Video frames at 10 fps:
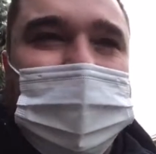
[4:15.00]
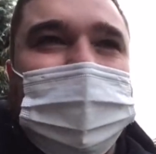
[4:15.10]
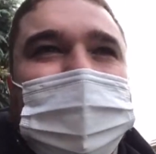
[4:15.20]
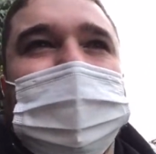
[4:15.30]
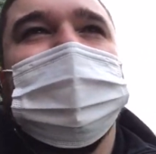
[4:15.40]
right
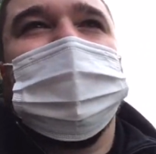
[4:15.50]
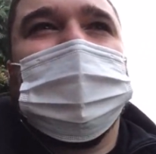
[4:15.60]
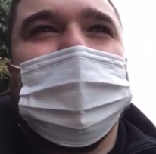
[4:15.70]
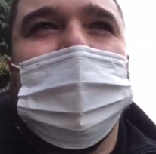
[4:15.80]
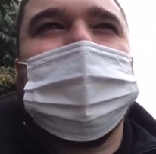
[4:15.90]
here.
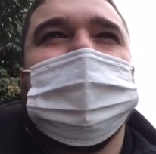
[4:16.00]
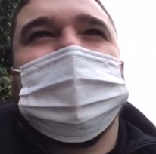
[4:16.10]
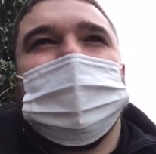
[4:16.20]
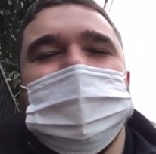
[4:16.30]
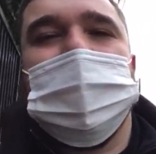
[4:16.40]

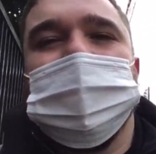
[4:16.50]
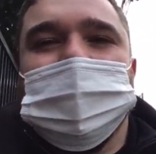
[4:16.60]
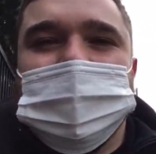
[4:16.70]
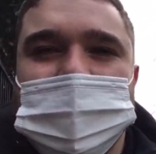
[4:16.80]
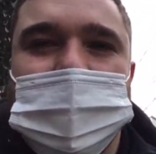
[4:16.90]
In general,
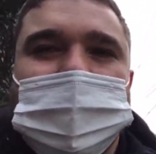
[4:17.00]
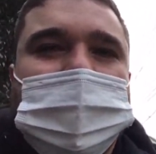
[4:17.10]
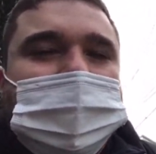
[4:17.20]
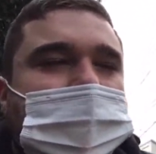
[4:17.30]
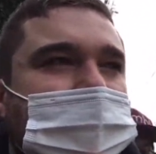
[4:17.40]
the situation is